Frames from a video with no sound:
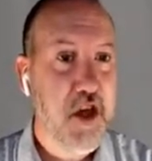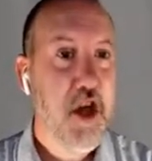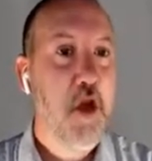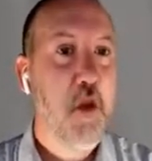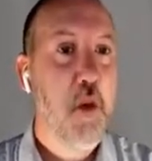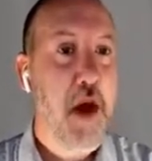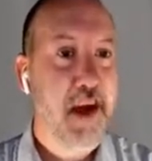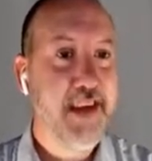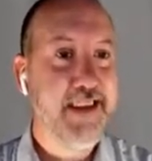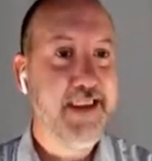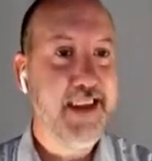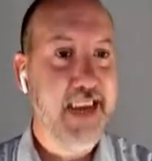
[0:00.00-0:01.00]

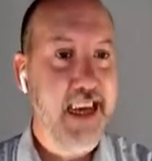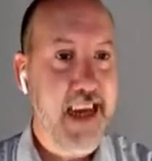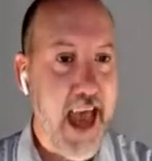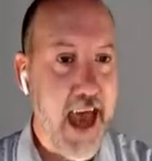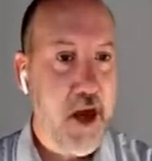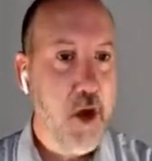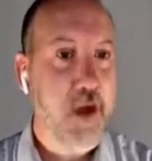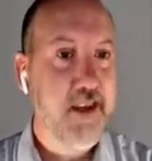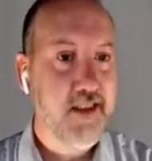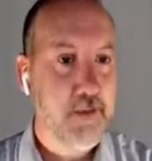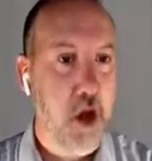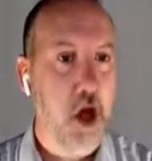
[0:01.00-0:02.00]
Whereas the Nano, it's
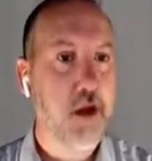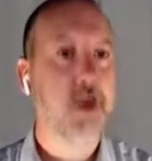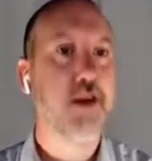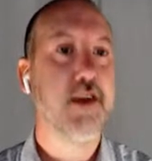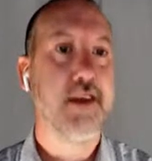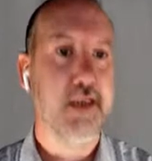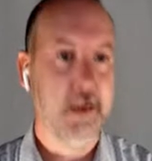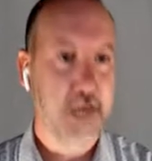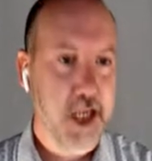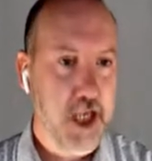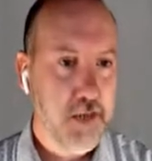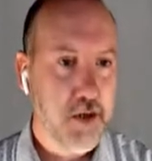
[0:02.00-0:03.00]
smaller, it's a little
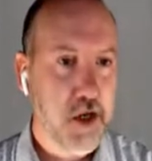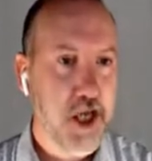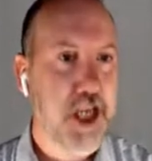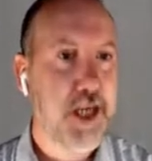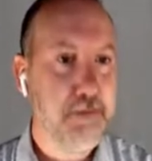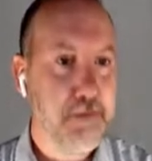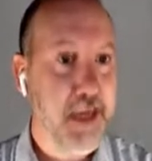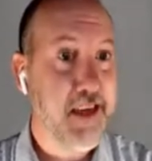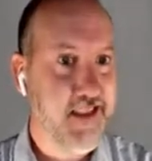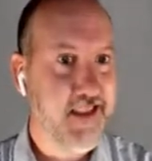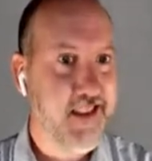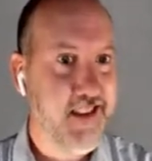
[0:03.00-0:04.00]
bit cheaper to ship
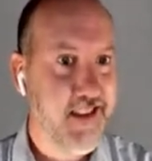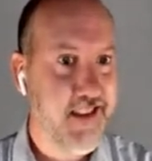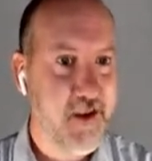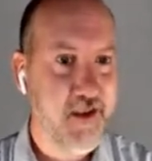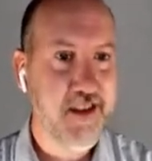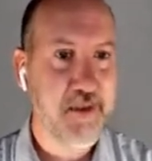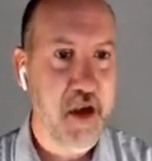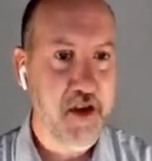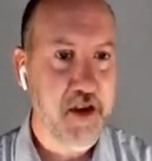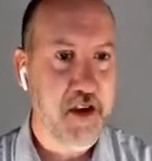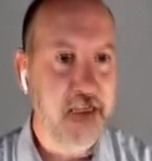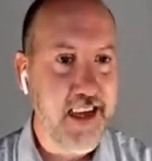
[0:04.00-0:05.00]
because it's a
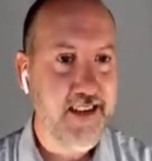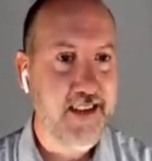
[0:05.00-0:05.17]
smaller device.